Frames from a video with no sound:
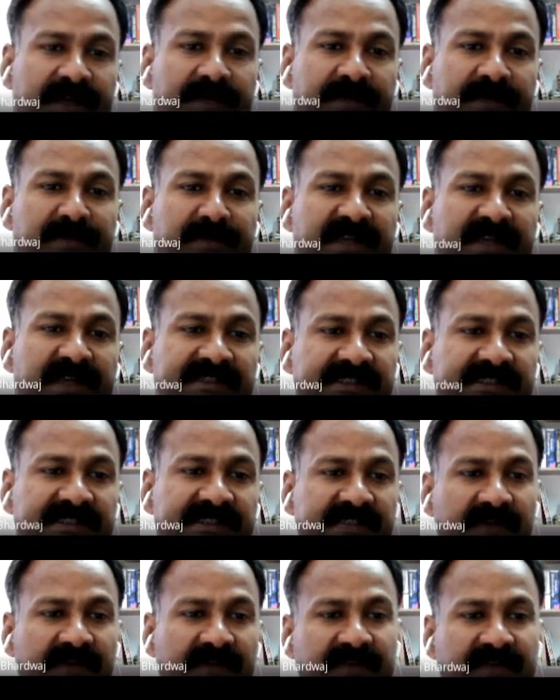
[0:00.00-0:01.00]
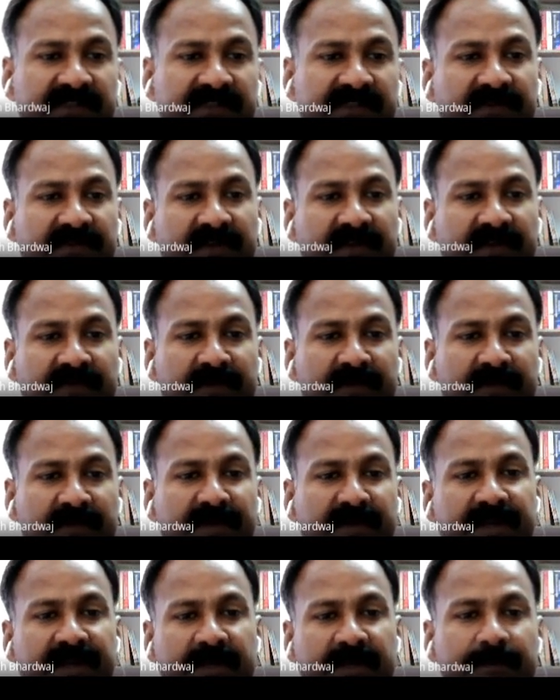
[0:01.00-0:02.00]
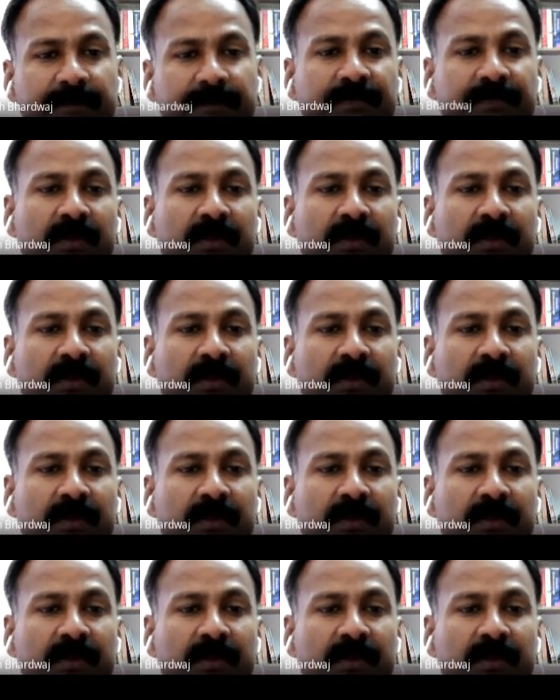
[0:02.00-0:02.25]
meets the surface of different medium